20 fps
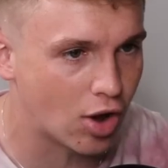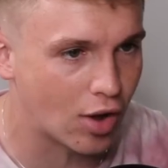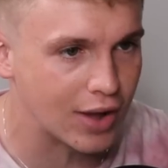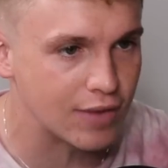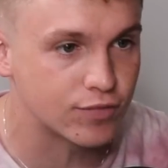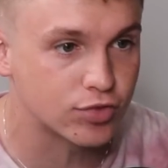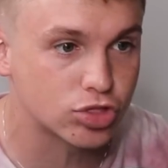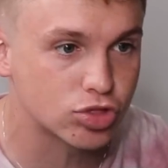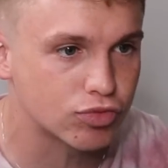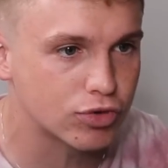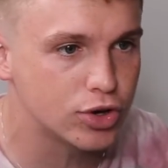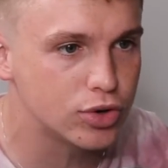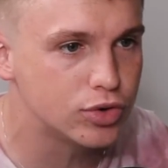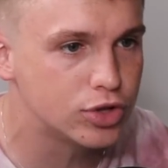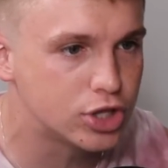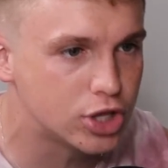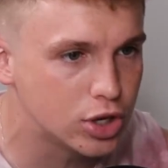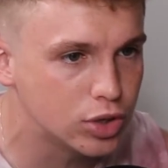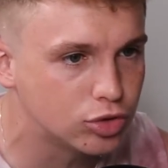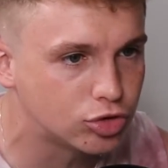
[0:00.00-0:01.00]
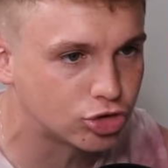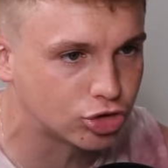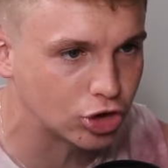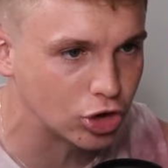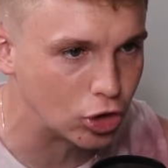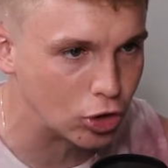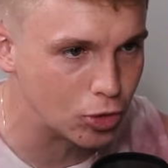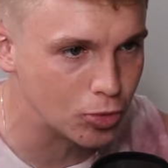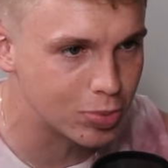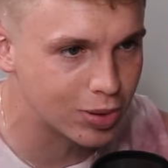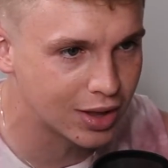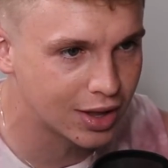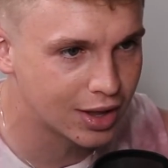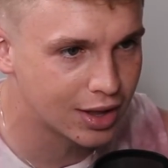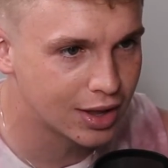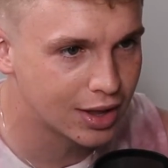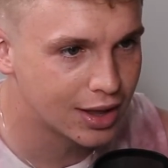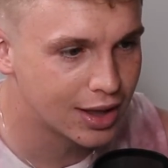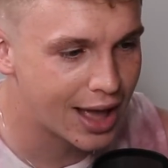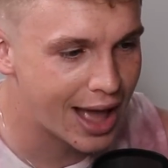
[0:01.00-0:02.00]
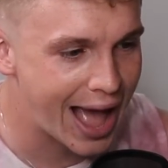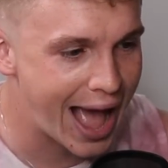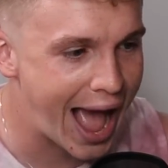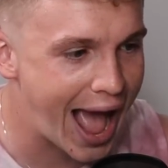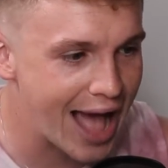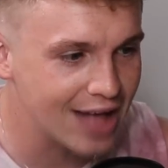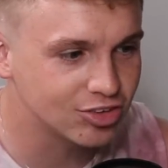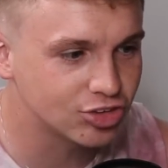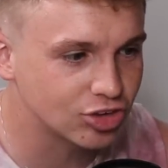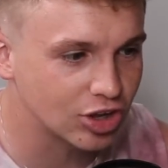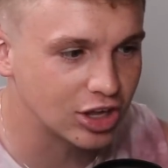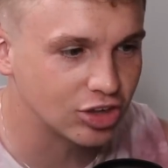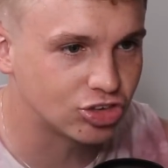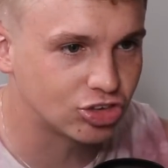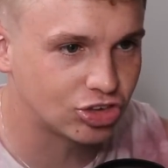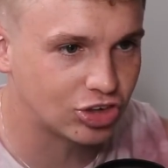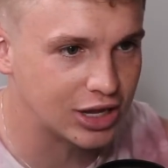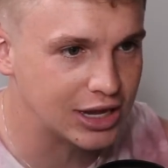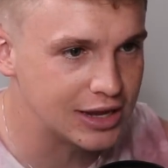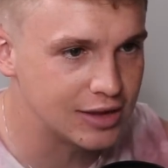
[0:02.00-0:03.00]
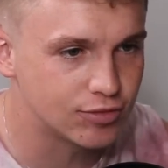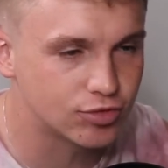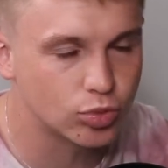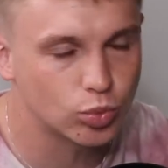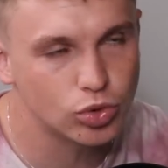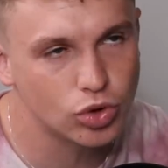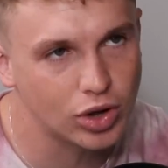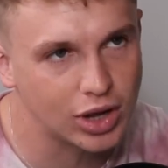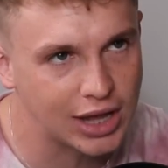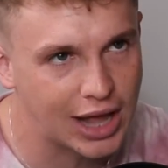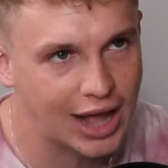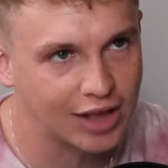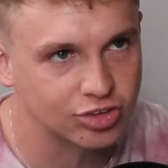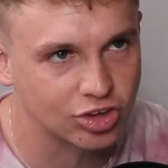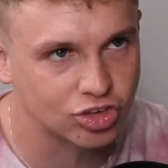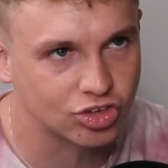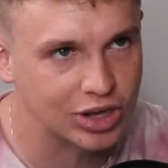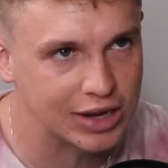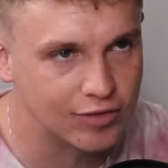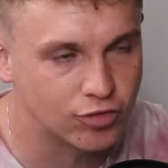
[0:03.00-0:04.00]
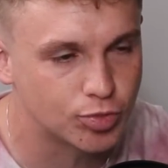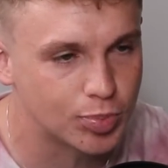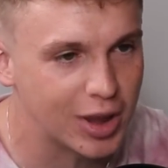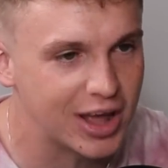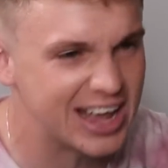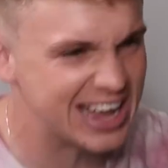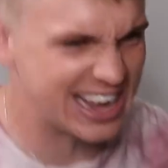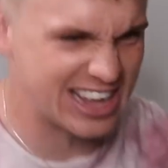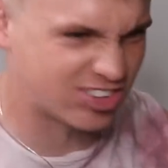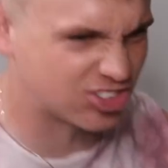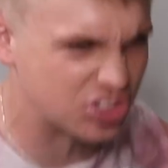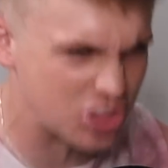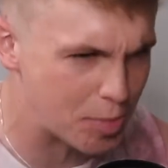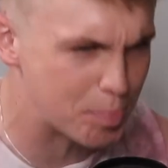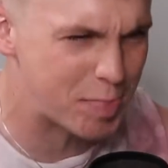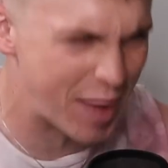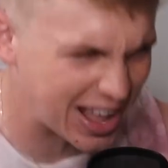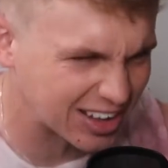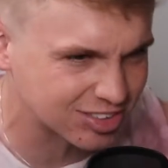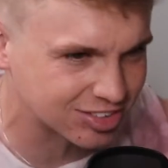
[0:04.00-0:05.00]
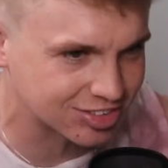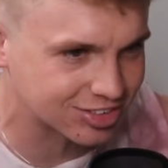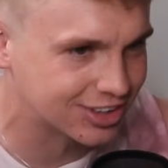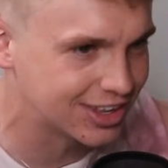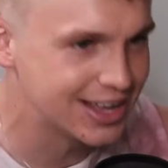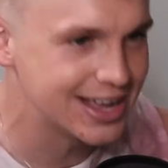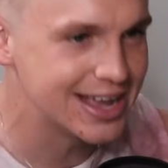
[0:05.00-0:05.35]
life through YouTube has achieved, but is the best